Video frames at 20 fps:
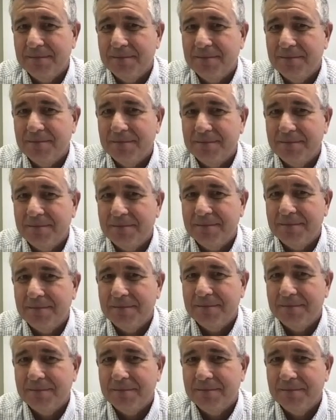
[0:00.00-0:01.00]

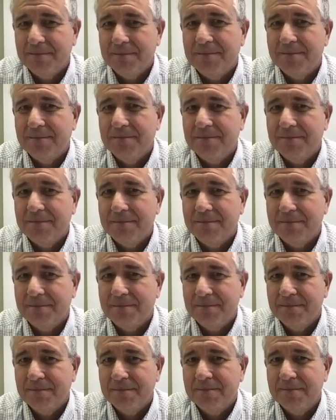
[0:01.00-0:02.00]

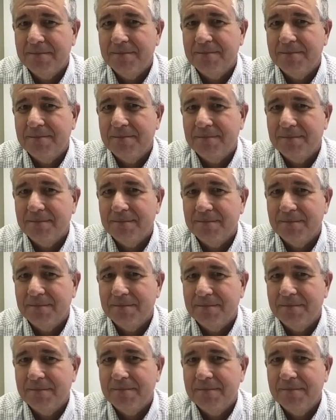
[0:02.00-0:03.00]

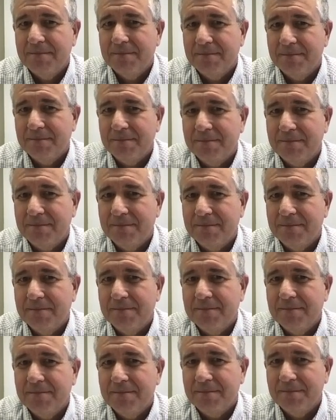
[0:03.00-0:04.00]

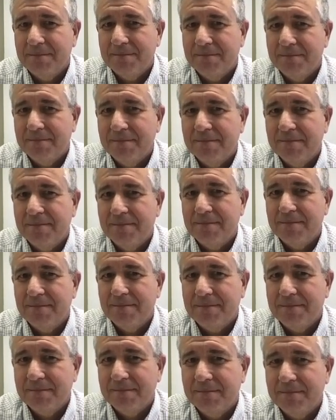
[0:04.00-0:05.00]

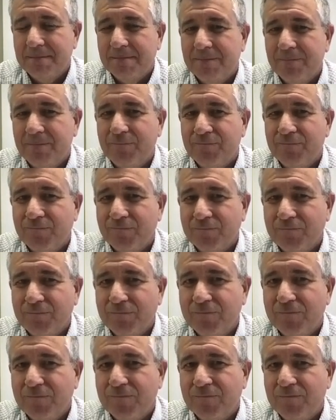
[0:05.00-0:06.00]

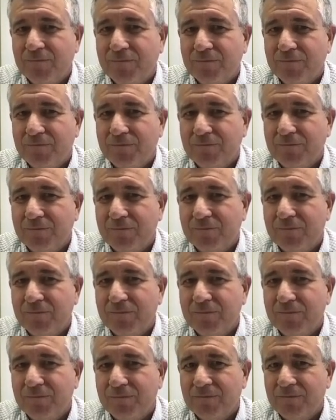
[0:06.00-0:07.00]

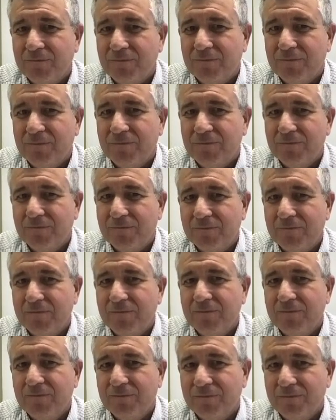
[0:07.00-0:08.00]
(silent)